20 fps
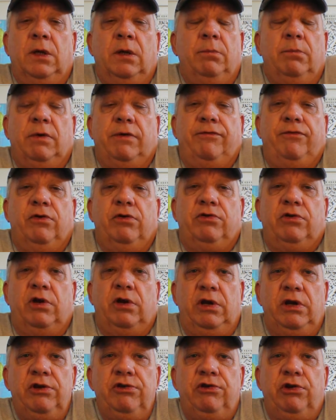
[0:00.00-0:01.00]
My first
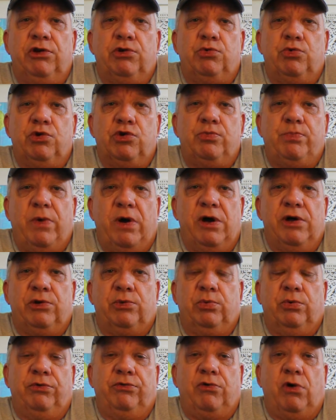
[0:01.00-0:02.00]
and easiest
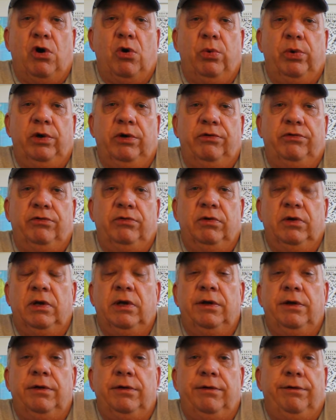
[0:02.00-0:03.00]
response was always,
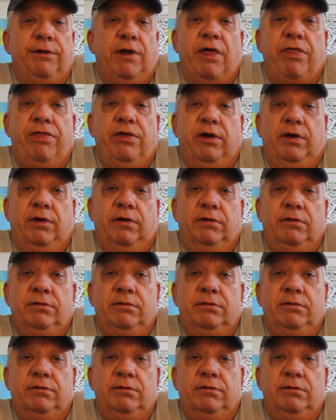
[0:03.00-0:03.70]
"Nothing,